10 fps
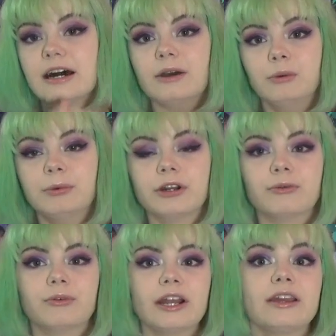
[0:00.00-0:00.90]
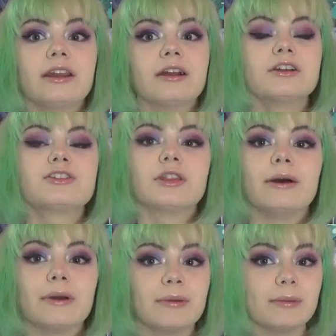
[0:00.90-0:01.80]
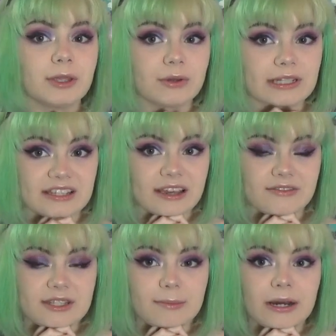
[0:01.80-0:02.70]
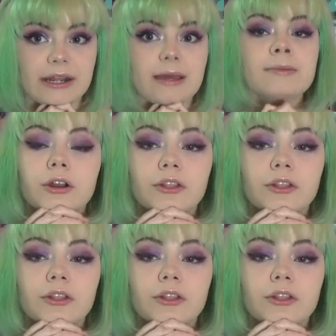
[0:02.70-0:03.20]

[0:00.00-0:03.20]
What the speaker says: I will put it right here so that way maybe you can save some money.